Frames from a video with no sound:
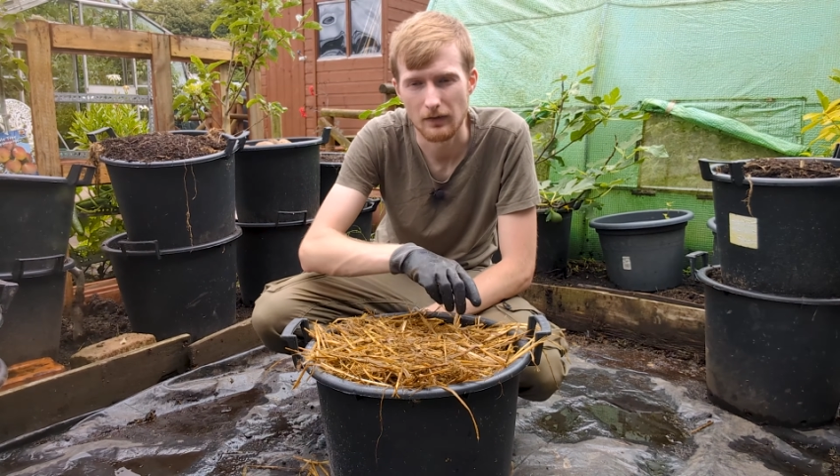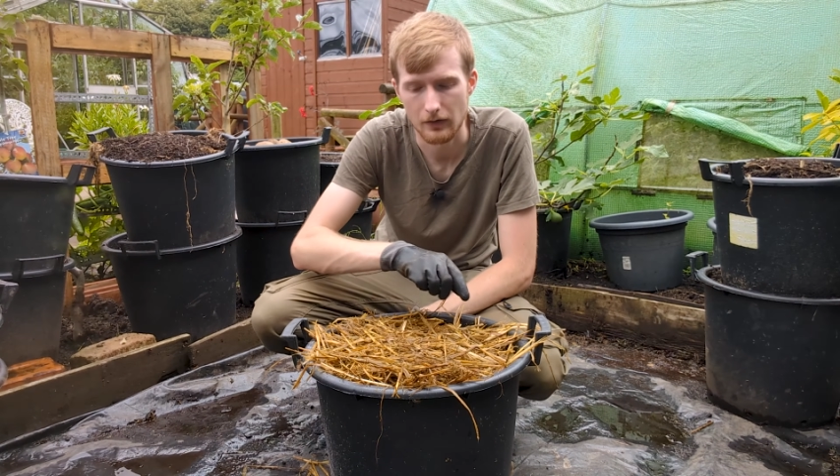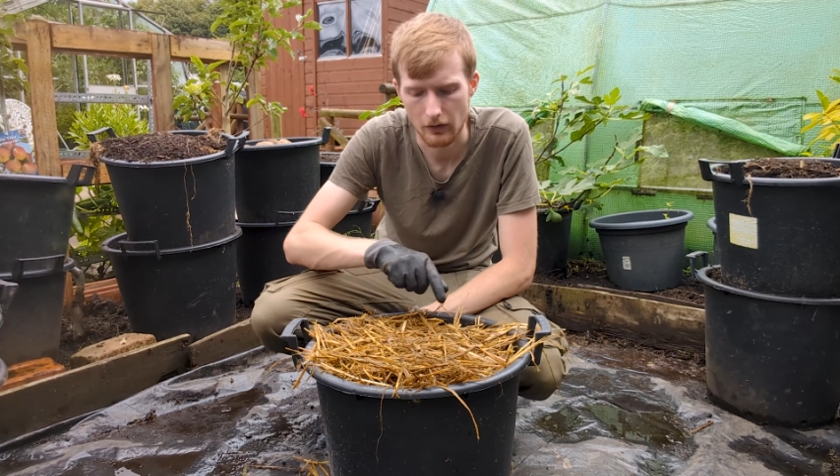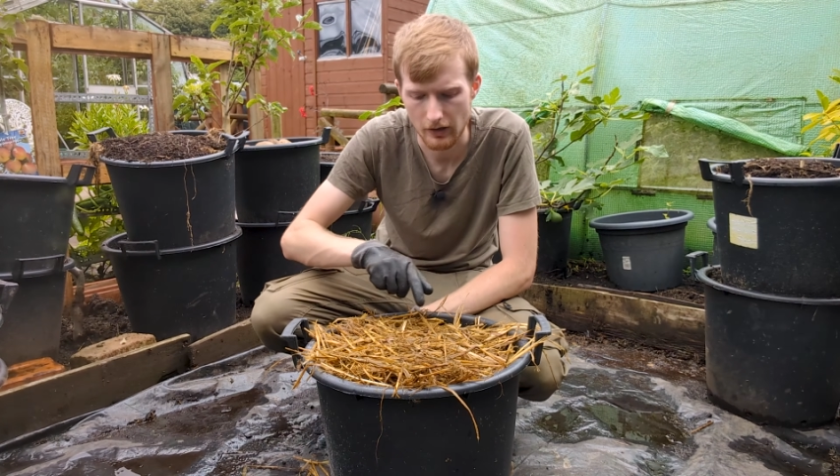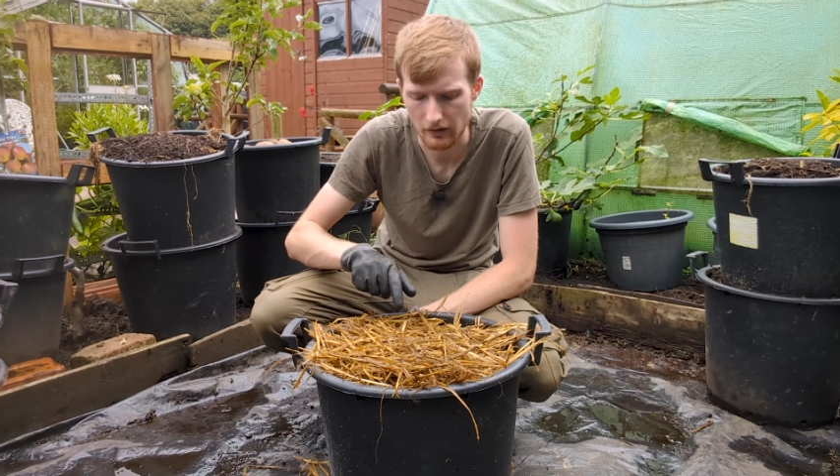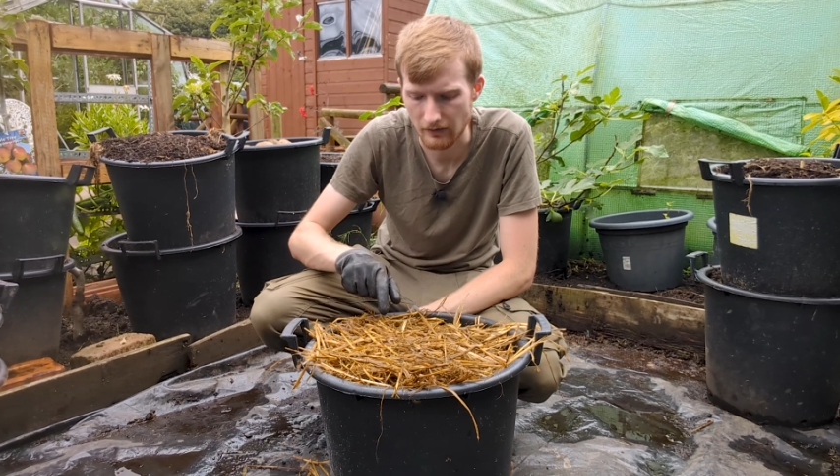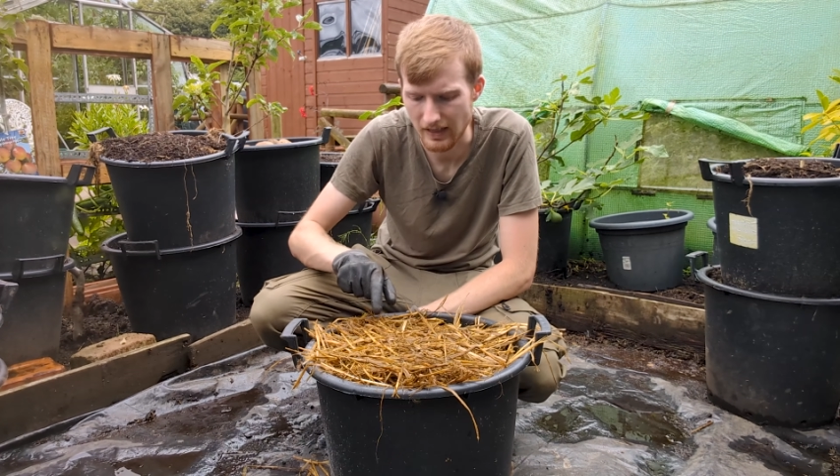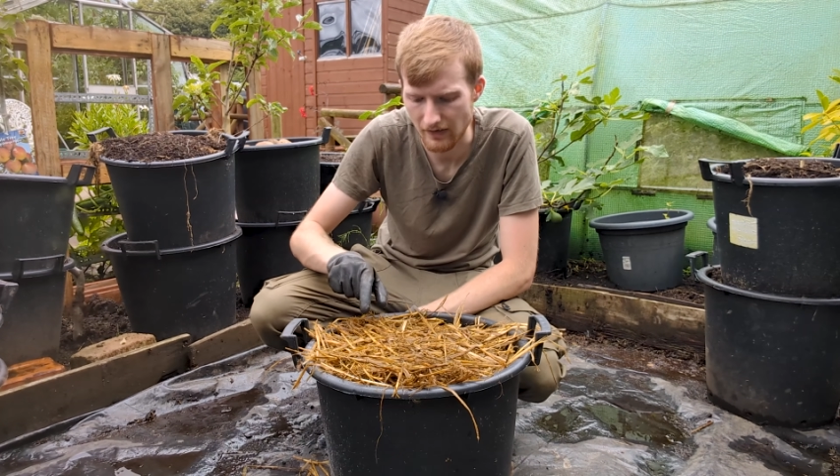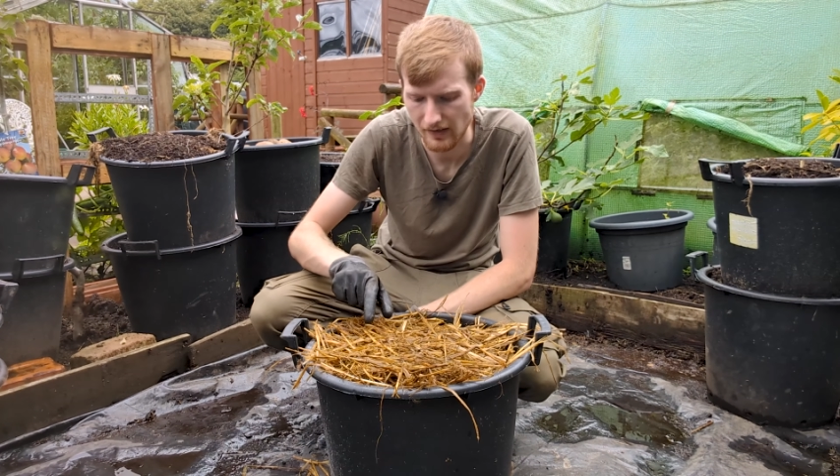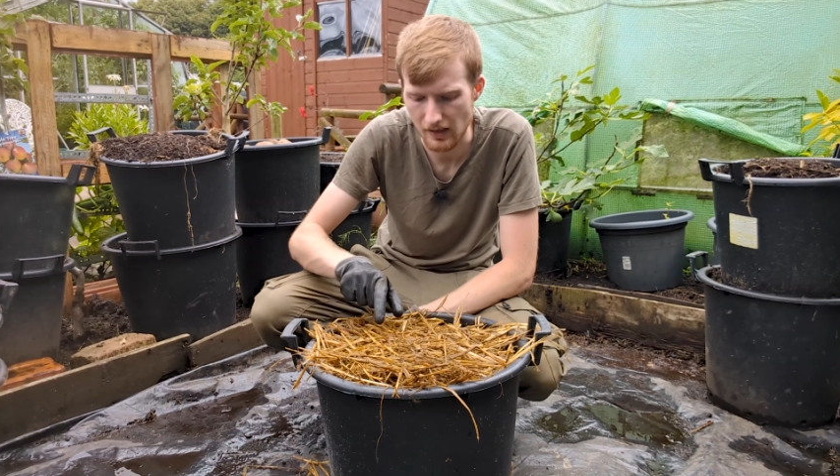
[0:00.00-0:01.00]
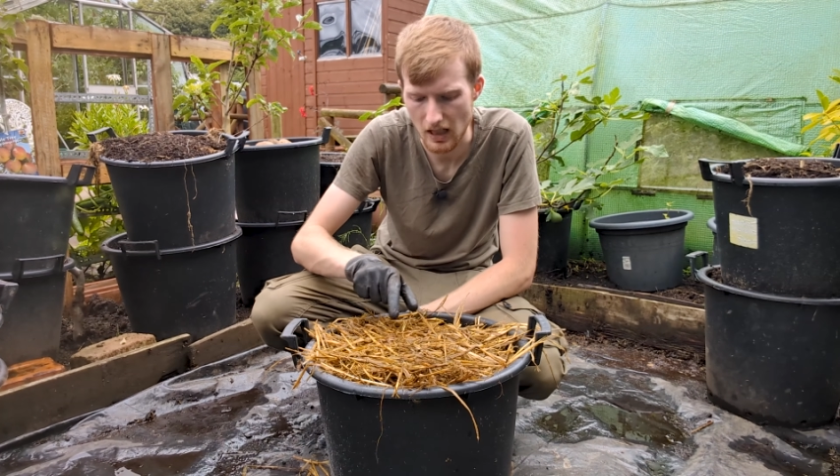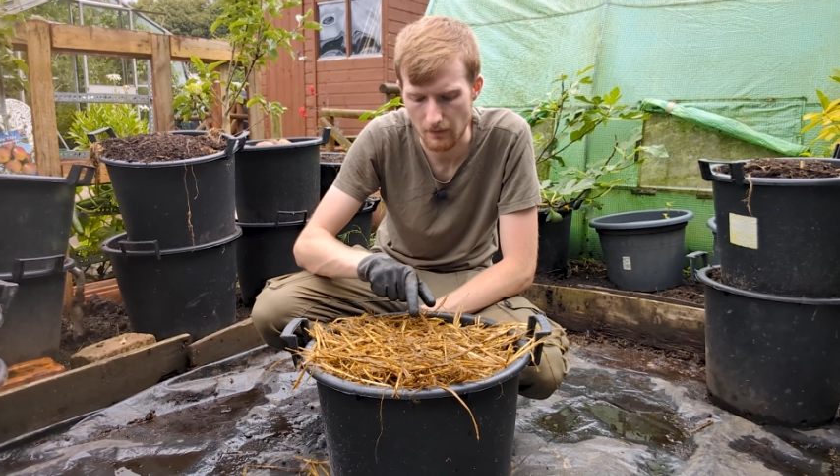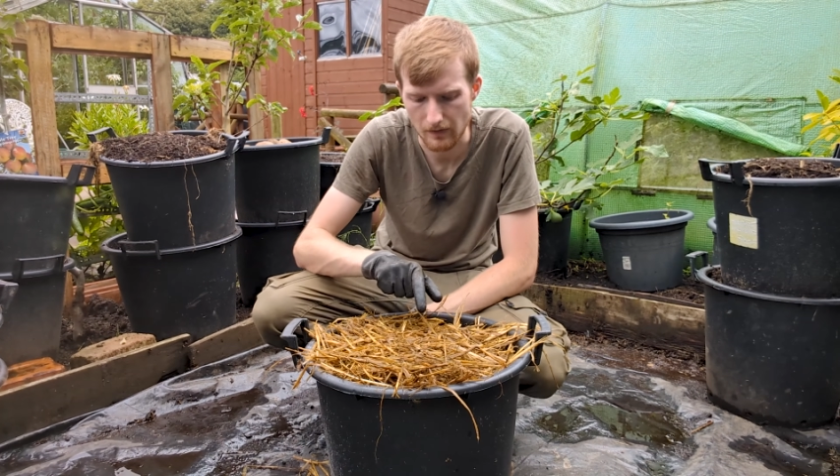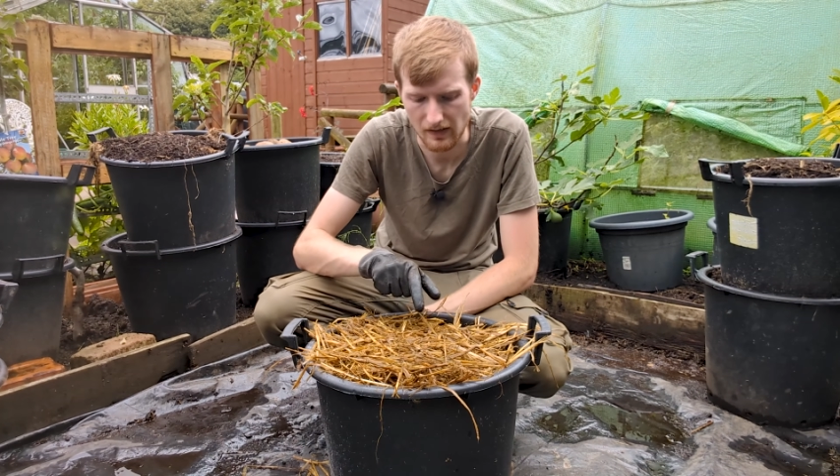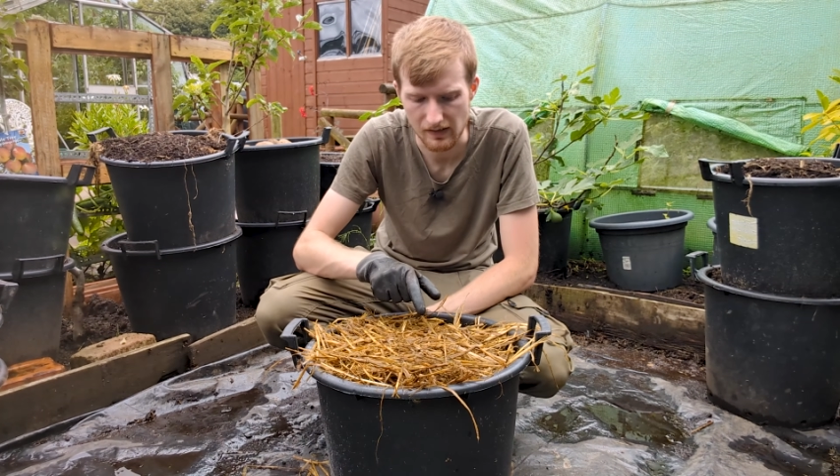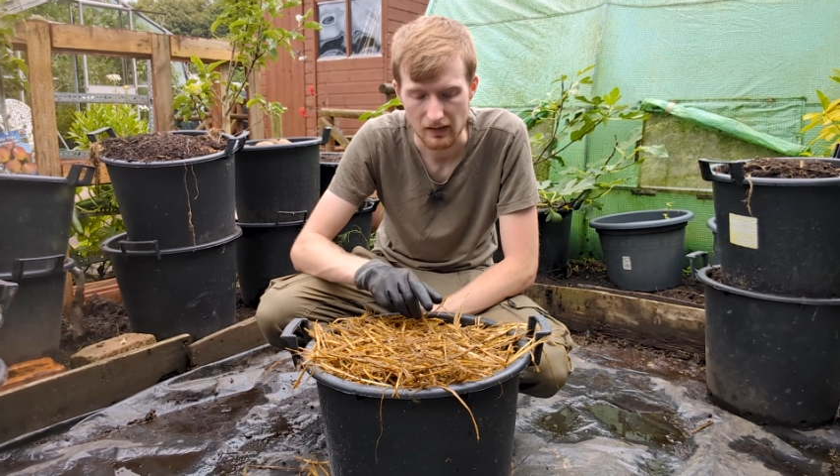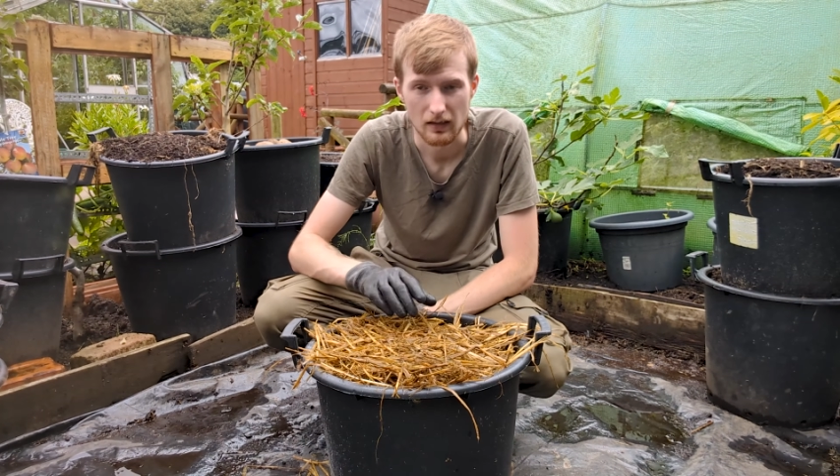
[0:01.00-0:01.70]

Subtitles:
of soil near the surface,